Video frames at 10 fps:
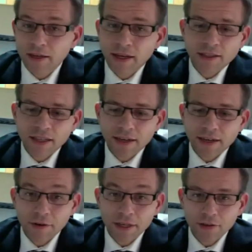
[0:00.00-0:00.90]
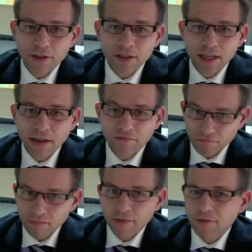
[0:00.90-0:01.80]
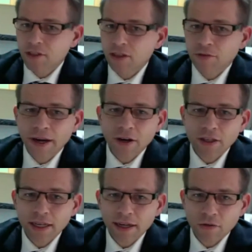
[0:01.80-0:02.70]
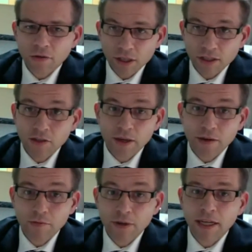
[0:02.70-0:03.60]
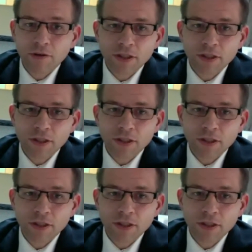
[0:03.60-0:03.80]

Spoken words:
As I said, everyone else has said it was a great idea, or this has been really good.